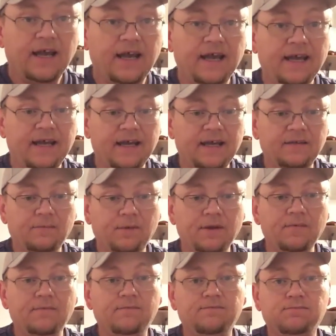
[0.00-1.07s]
And
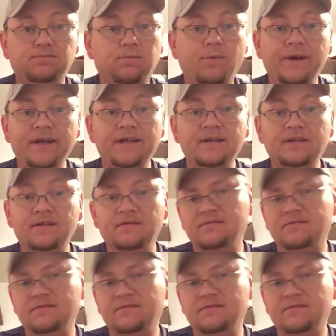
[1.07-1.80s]
we went